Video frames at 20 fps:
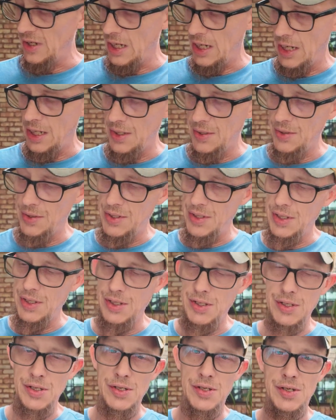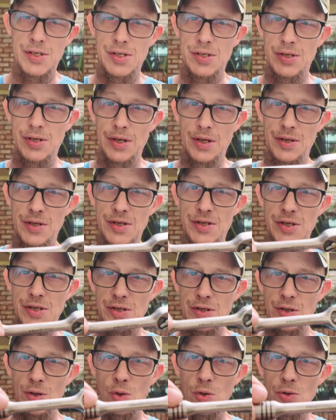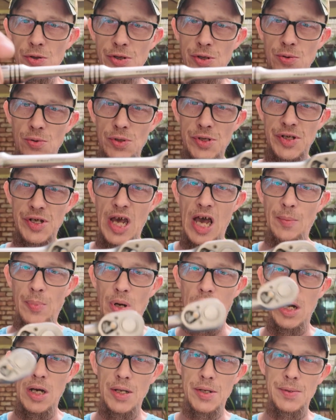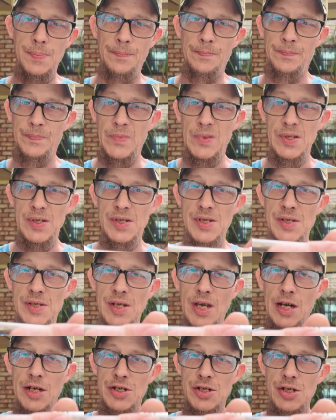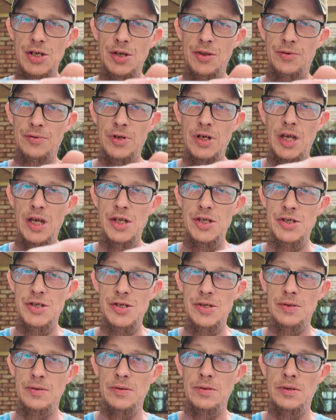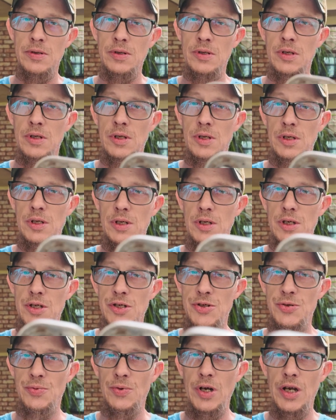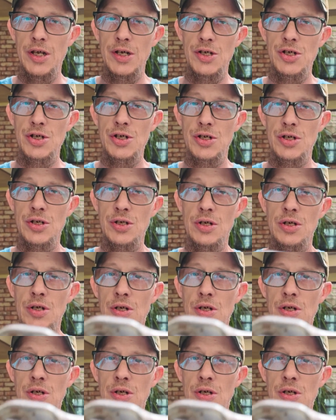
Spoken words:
got this. This is an old school snap-on. This is actually a 3/8 inch wrench